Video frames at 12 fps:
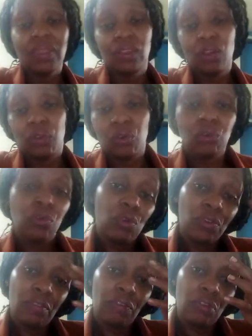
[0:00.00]
Then of course you
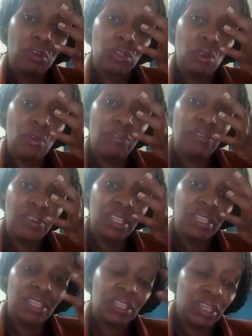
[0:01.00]
got the front
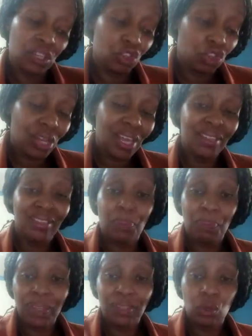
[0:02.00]
office cashier. This is a
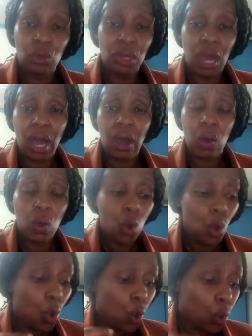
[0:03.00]
person now
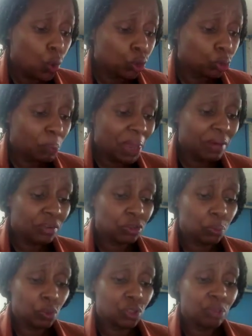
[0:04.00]
whose main
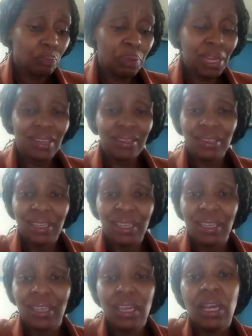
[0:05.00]

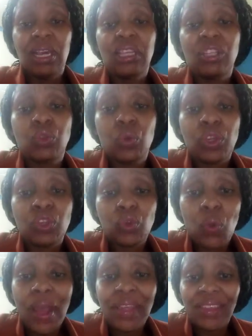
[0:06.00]
responsibility is to
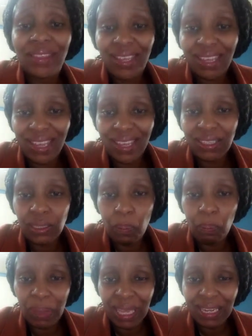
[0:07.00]
ensure that the guest
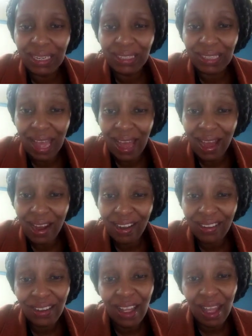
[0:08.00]
bills
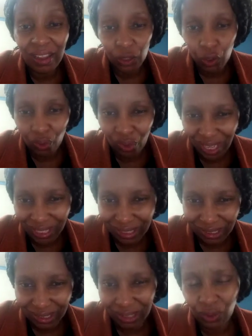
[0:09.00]
are
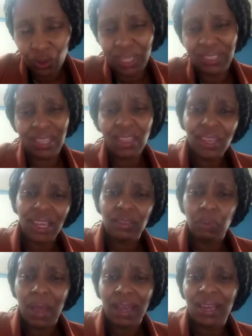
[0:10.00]
accurate. There's nothing as
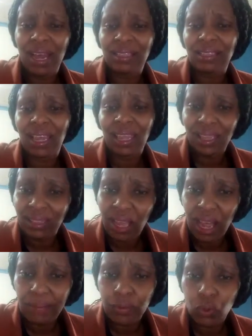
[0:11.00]
bad as a guest
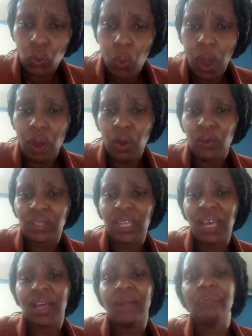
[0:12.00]
comes to our hotel.